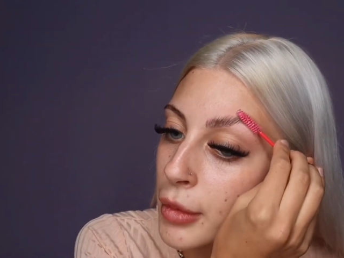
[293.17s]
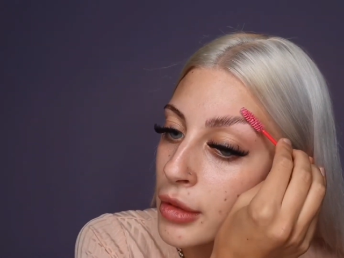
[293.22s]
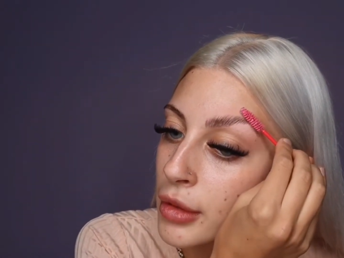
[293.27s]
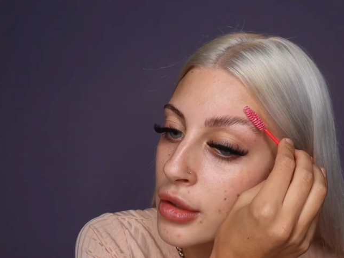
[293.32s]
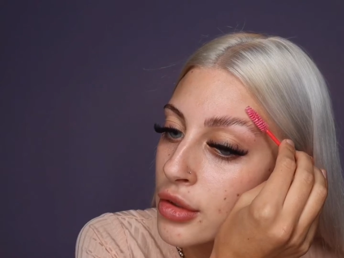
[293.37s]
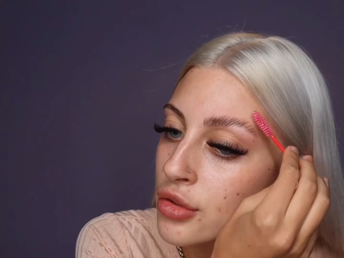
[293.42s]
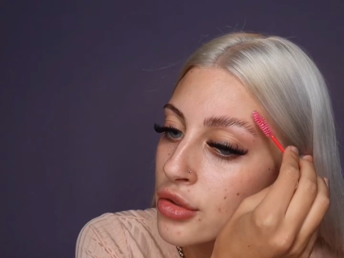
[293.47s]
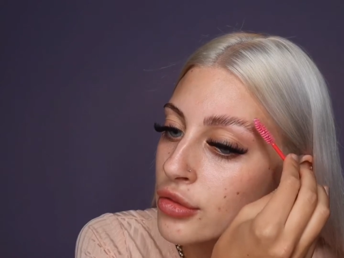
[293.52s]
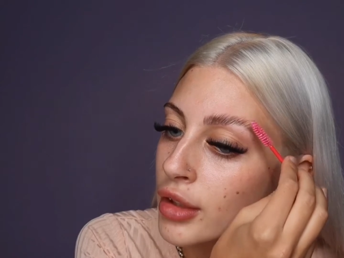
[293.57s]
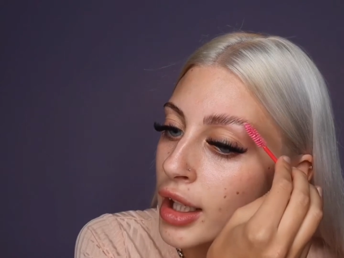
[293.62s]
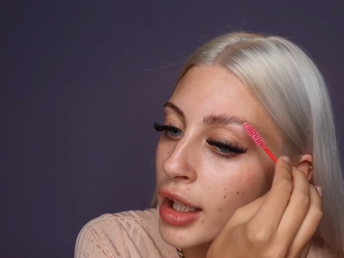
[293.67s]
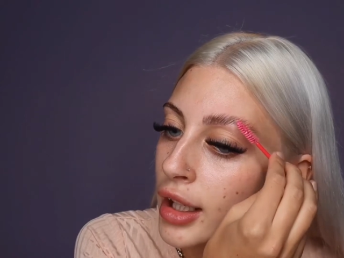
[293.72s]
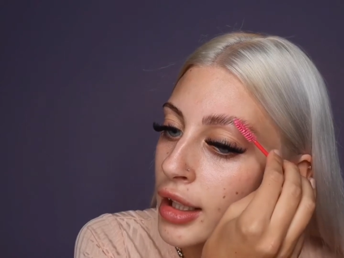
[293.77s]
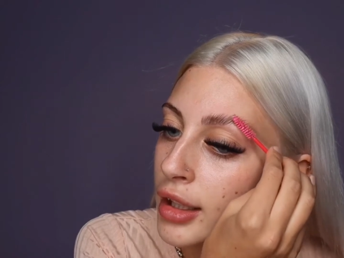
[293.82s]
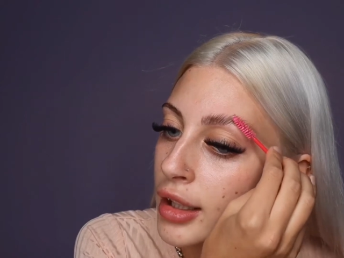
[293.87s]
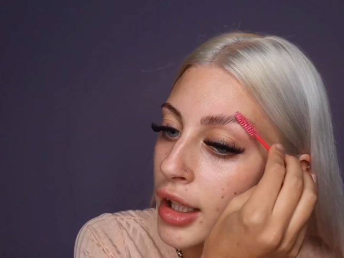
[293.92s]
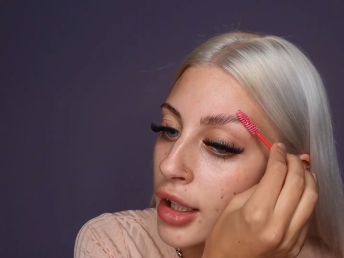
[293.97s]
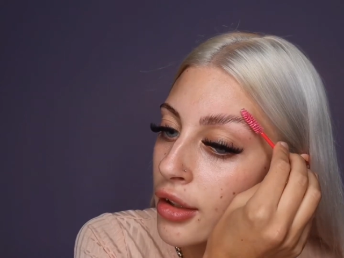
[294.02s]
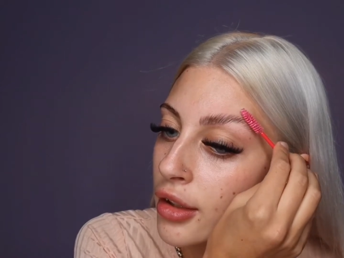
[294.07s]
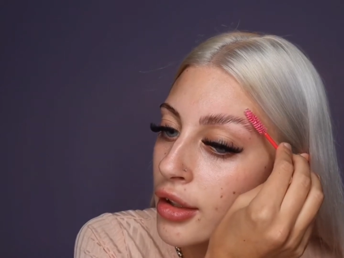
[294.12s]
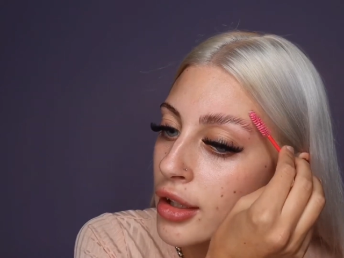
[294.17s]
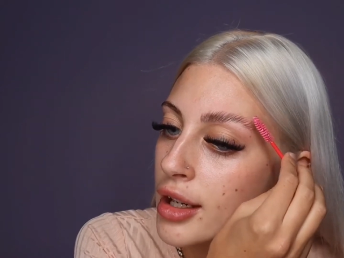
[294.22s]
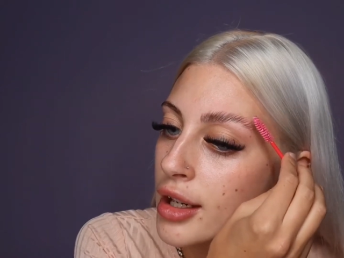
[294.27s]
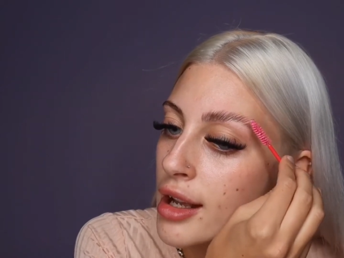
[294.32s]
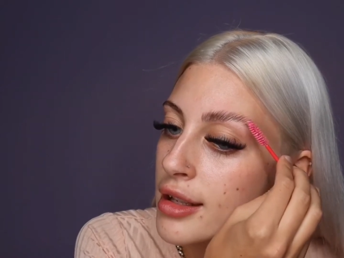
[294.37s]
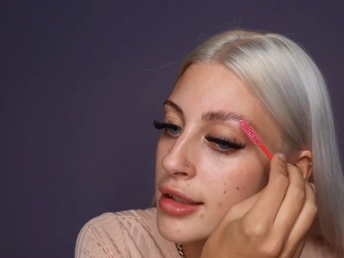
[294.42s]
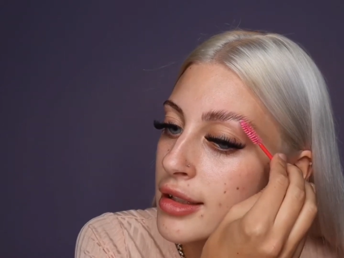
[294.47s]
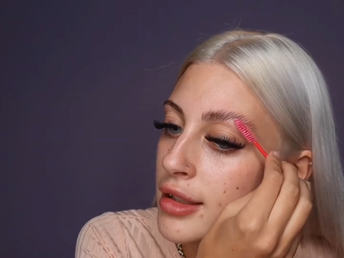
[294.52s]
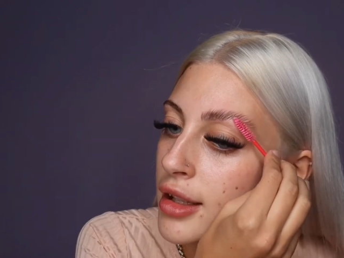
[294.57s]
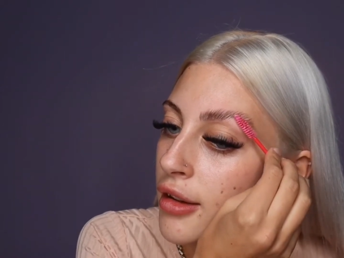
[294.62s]
that drink like
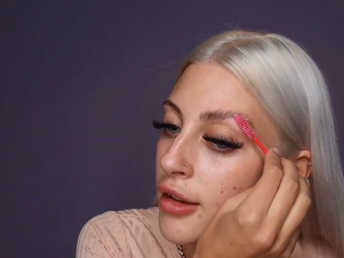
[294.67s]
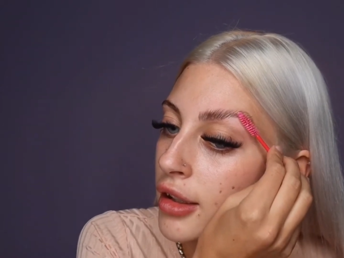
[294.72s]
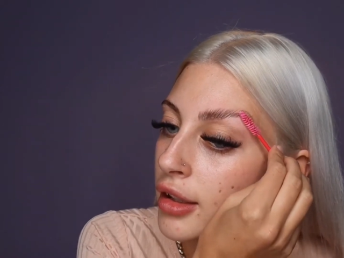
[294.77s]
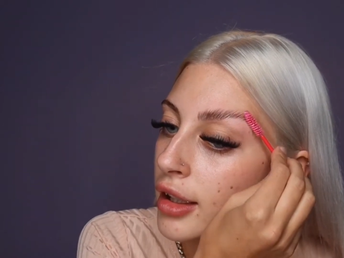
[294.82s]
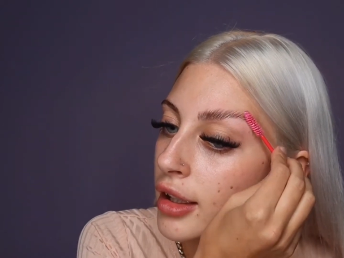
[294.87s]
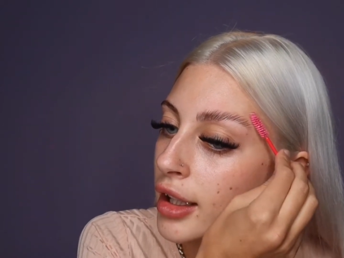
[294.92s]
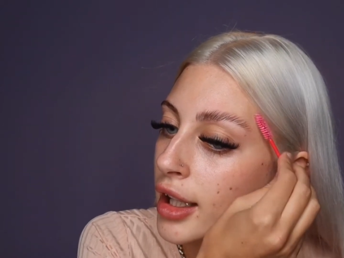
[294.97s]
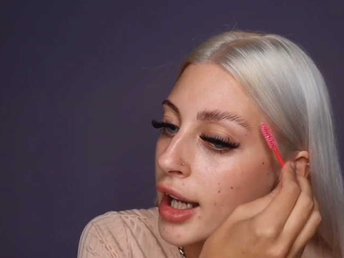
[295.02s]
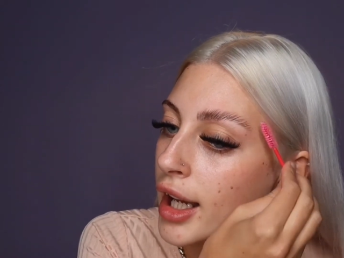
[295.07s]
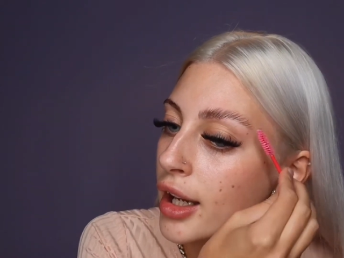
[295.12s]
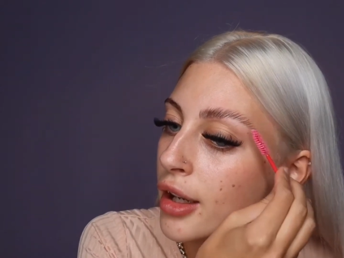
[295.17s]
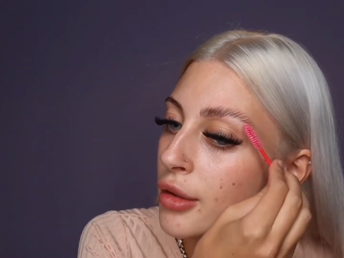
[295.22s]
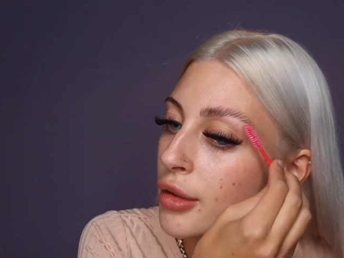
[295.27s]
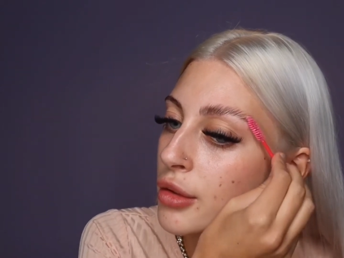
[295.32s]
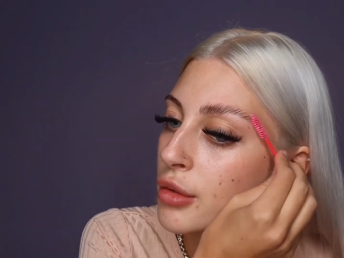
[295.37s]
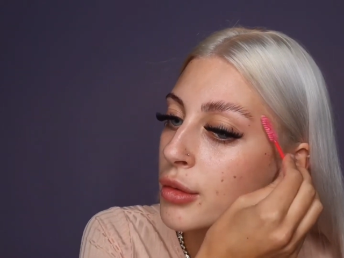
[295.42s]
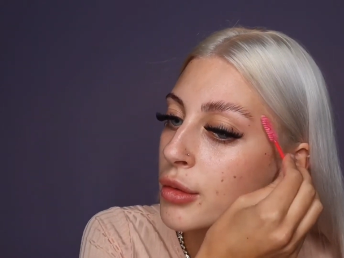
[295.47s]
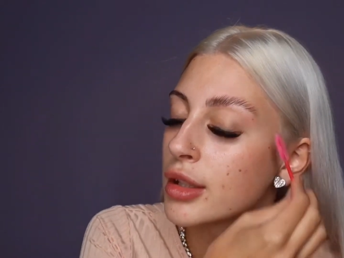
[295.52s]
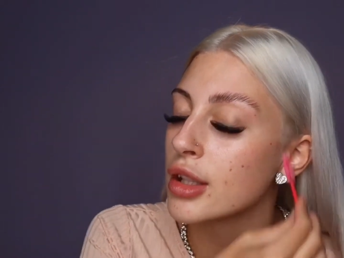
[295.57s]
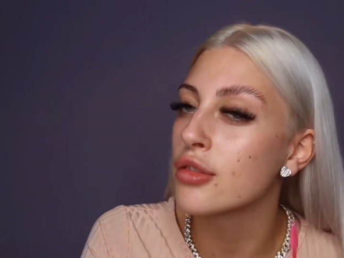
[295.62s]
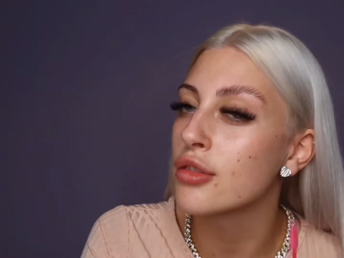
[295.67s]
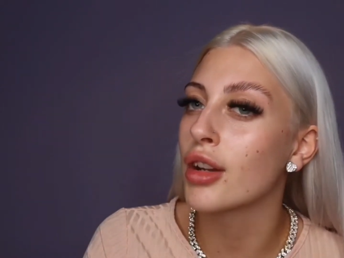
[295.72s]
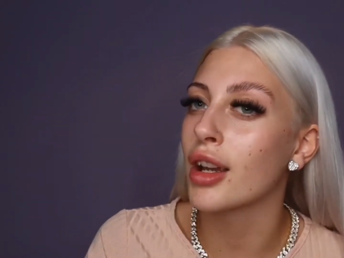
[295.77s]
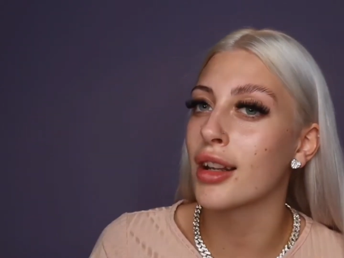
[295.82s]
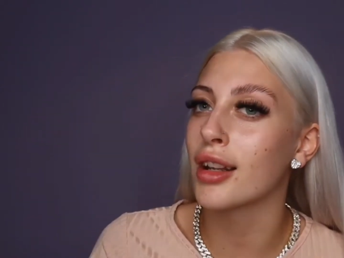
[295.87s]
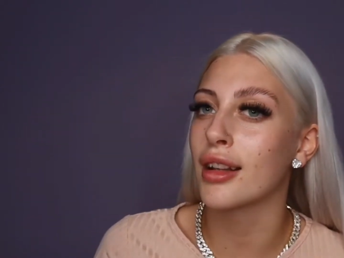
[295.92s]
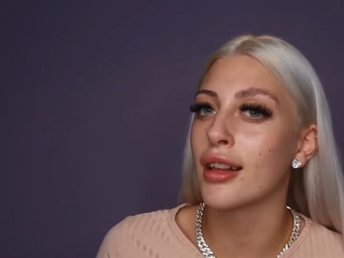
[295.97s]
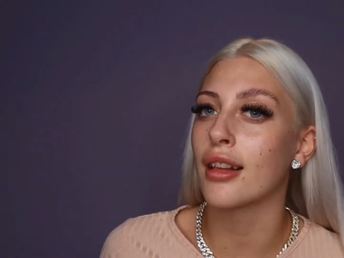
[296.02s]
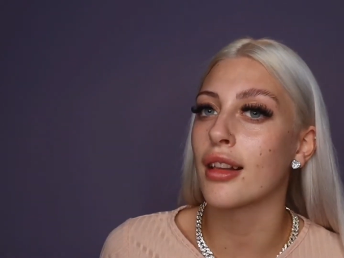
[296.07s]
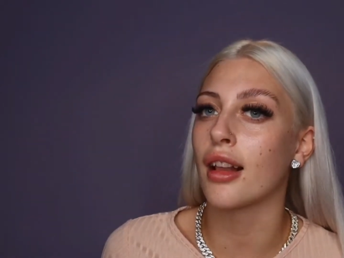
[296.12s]
unnecessarily loud when they're
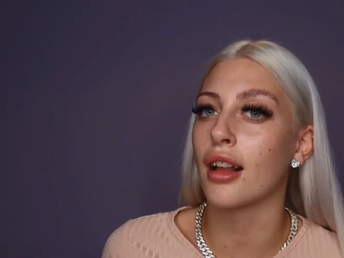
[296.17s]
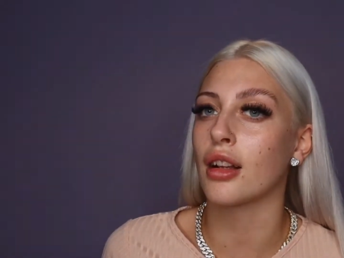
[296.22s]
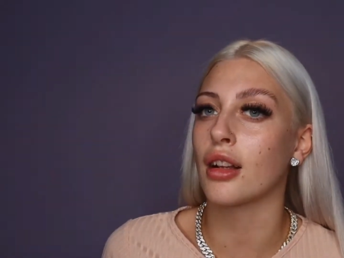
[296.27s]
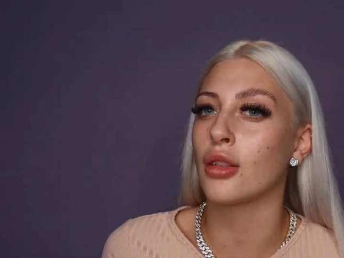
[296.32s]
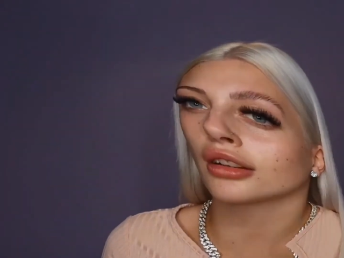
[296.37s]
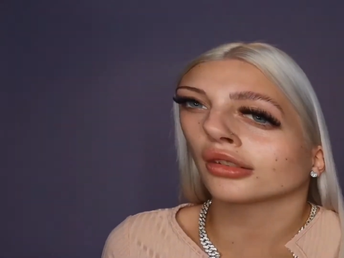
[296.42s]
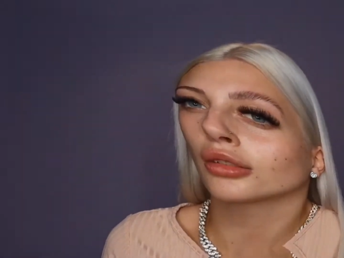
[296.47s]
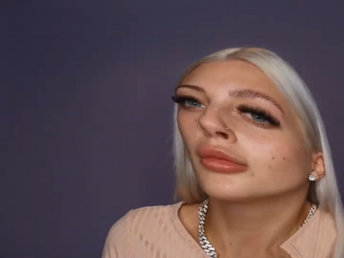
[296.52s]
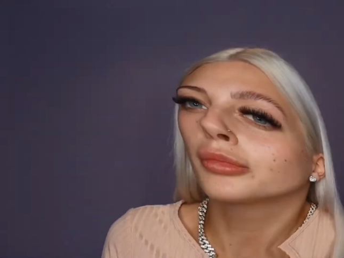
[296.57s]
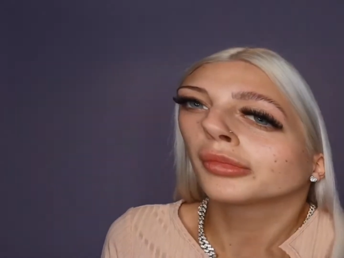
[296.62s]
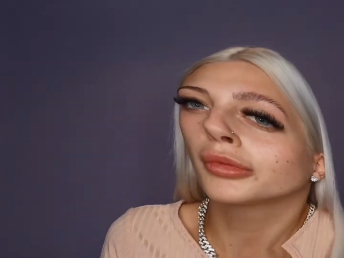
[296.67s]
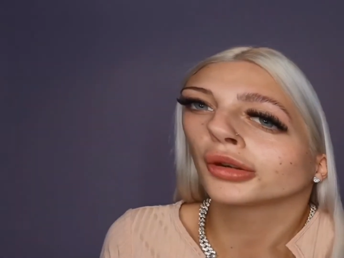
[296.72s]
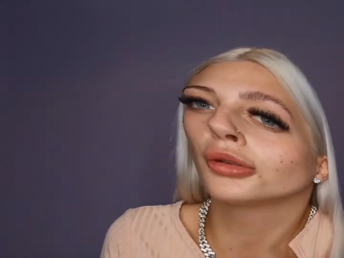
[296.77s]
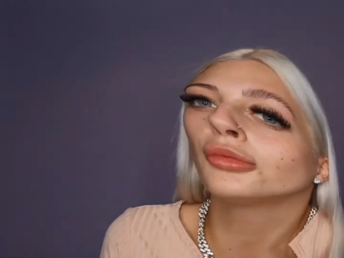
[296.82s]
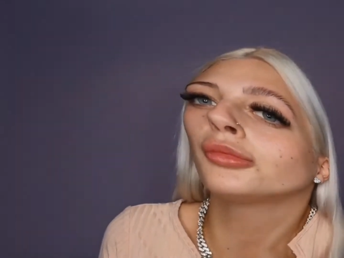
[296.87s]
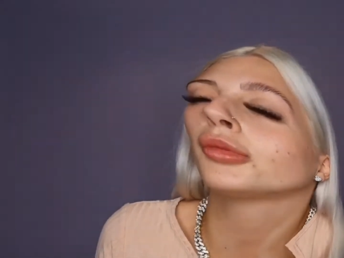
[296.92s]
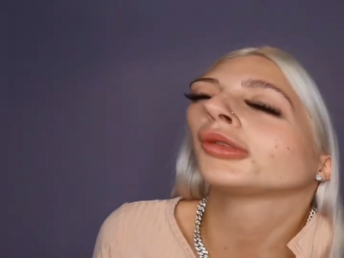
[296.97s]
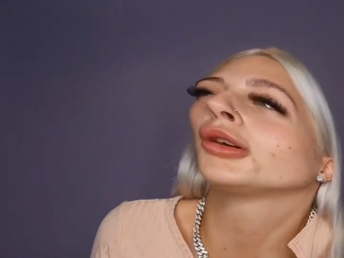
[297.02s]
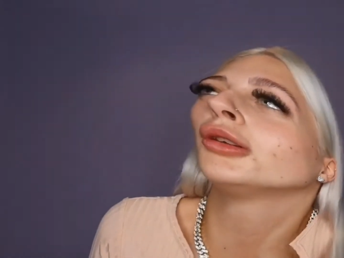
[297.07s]
drinking and they're like,